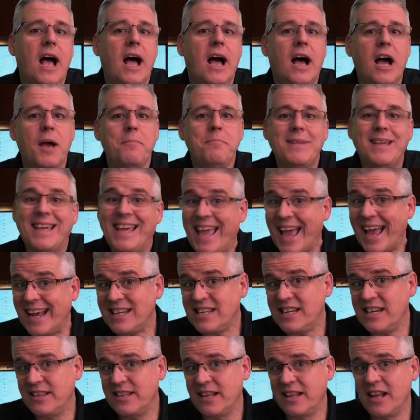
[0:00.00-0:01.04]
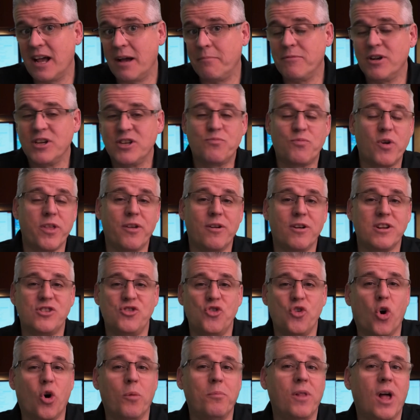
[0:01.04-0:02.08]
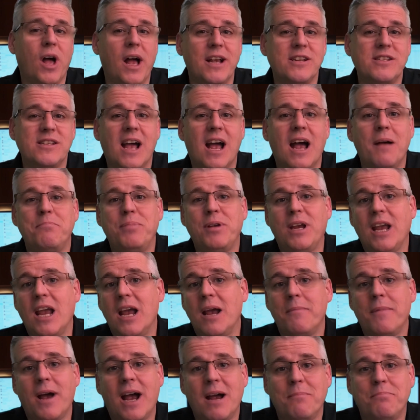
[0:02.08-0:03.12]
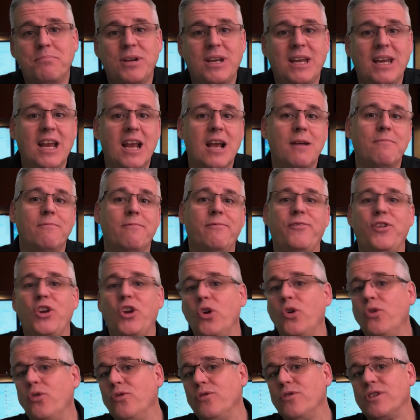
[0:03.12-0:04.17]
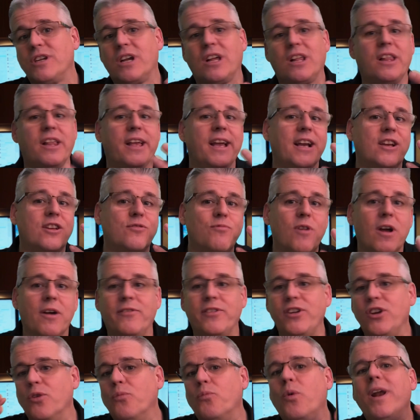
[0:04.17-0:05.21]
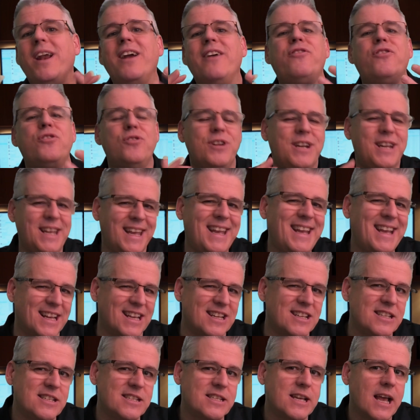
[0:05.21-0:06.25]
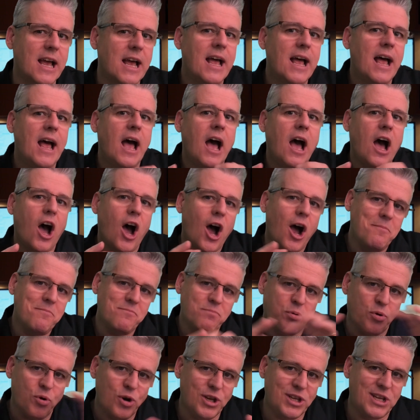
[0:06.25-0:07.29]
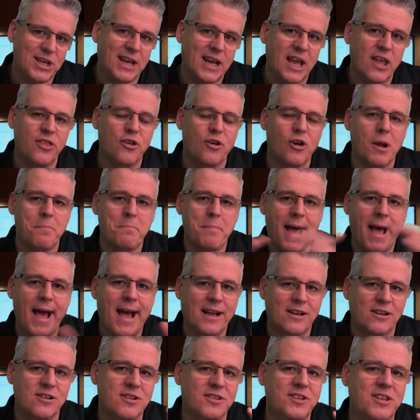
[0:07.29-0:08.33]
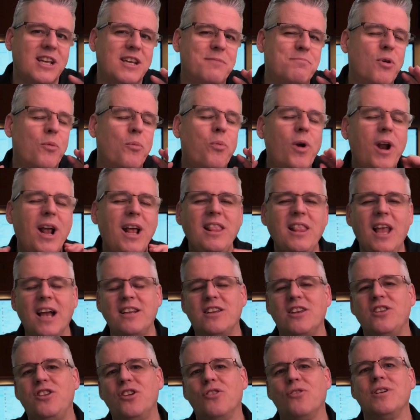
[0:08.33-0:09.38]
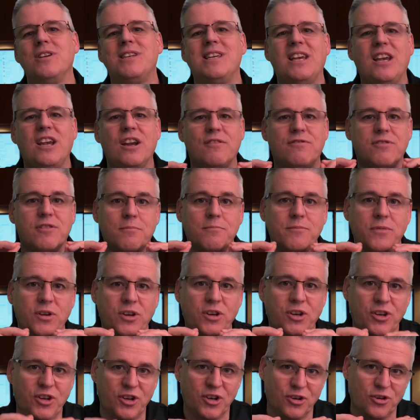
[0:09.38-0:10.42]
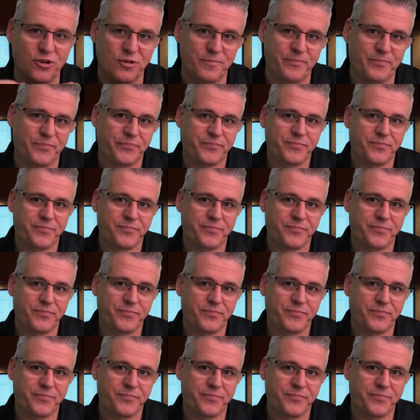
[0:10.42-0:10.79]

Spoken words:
I'm guessing the numbers, whether it's normalized RPM, RPM, views, clicks, revenue, whatever it is, I'm putting together a package of things. But what I'd like to do is hear from you.